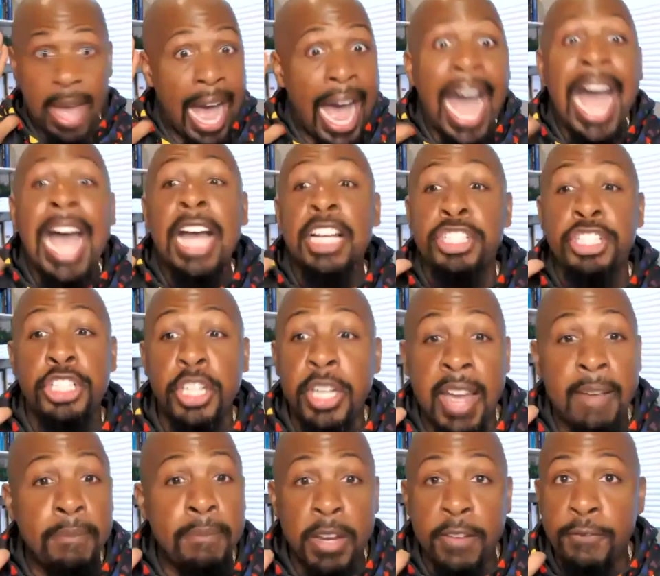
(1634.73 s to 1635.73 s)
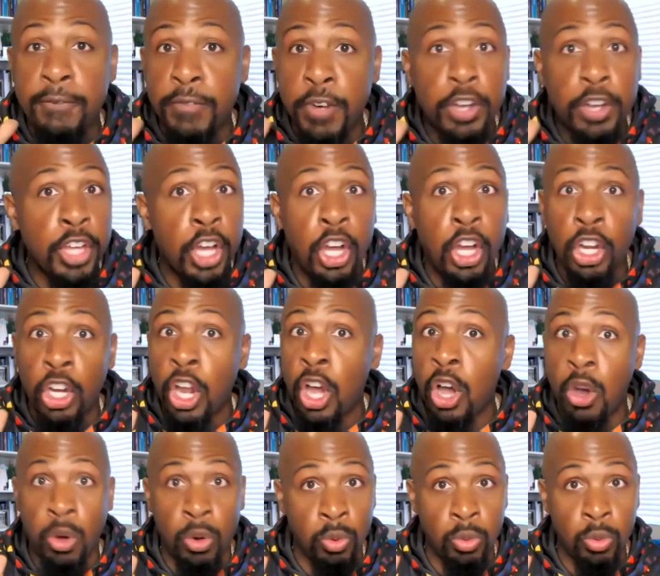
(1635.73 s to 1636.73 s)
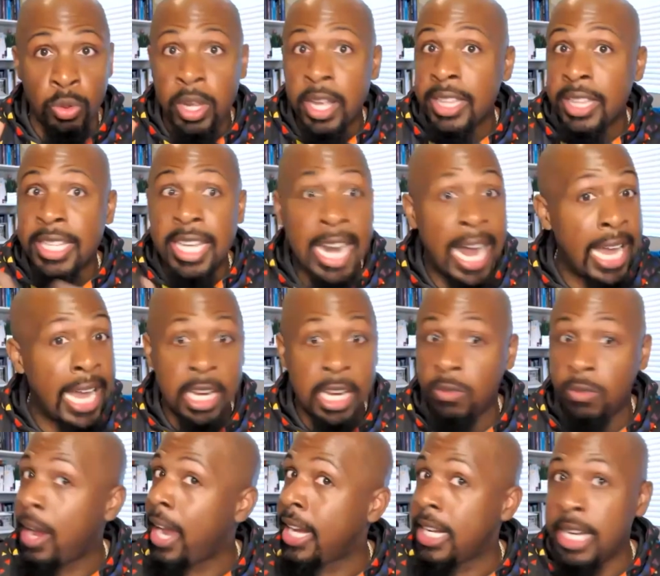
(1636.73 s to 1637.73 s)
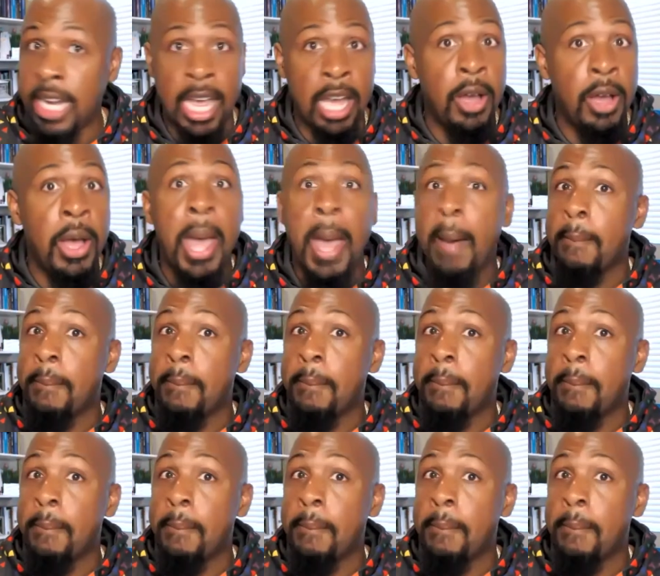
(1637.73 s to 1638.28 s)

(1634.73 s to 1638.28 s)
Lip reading: I should have been further along than I am right now.